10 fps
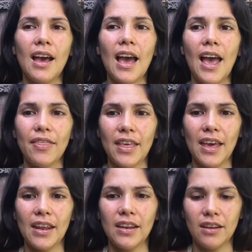And
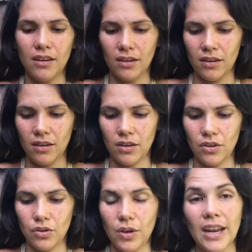then
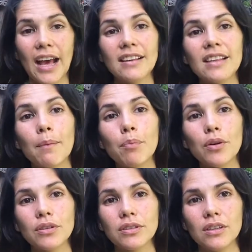you can ask that
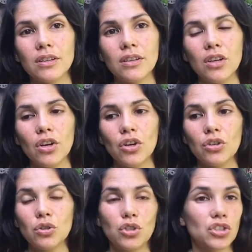person
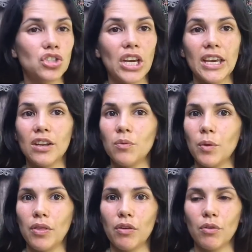to just check in
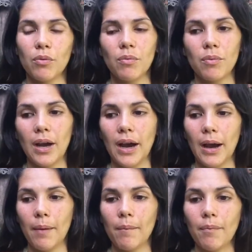with you.
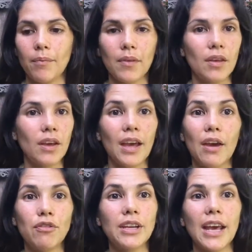
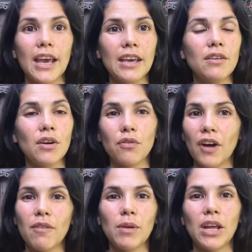Every day, a
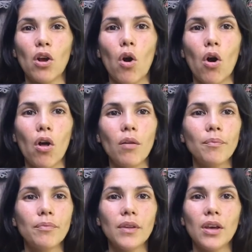5-minute call,
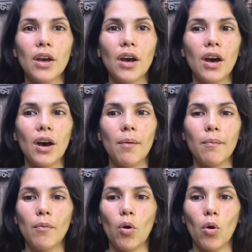
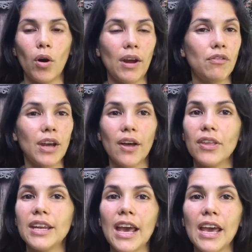or every
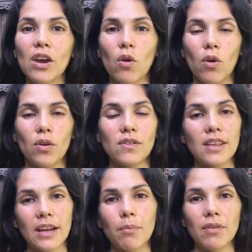other day, or
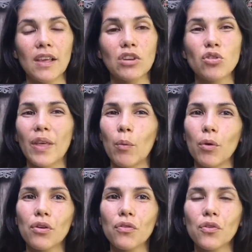set up a schedule that
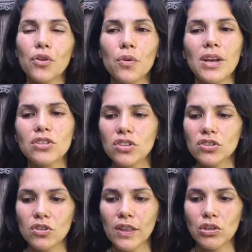works for and
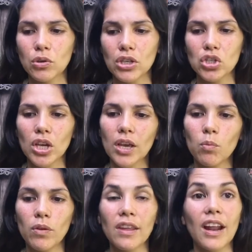just so that you can check
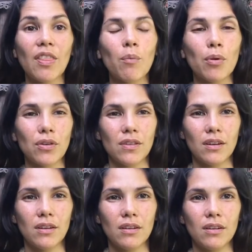in with another
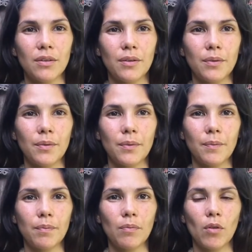person.
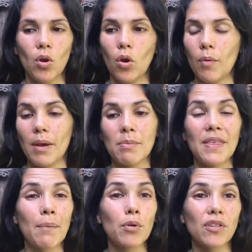Or maybe
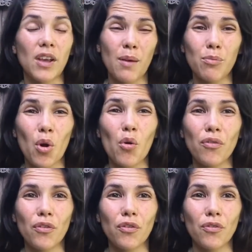that person comes
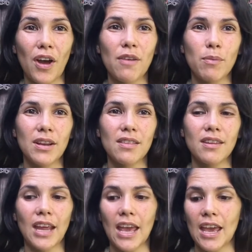over for 5 minutes a
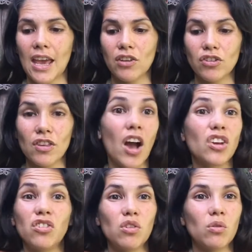day and just
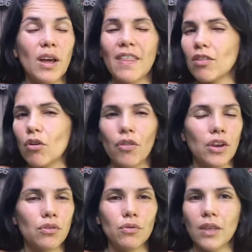hugs you, and that's all they
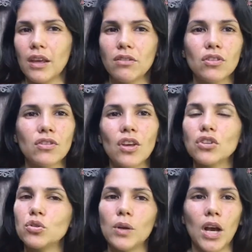do. They just
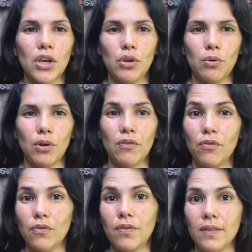touch you and hug you
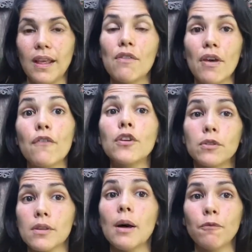if that
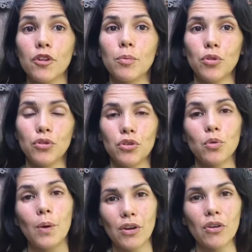feels comfortable to you
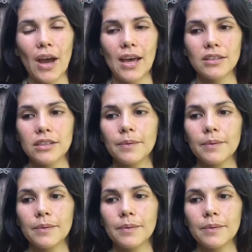where you're at.